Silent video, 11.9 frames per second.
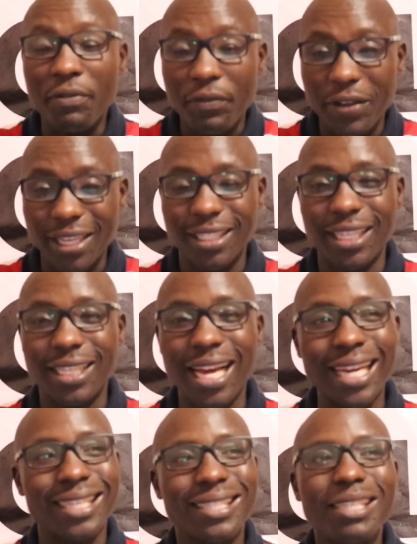
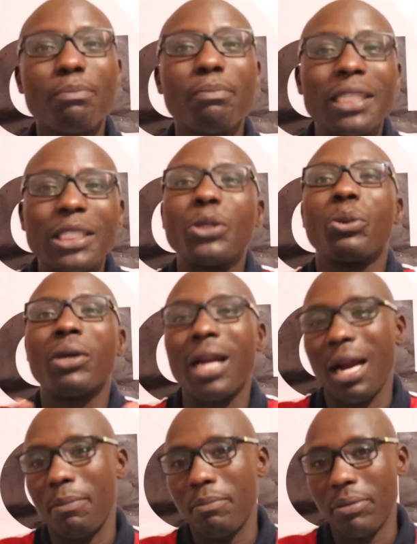effected are simply to
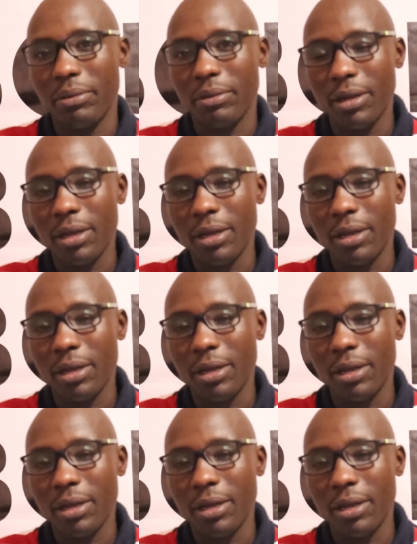grab.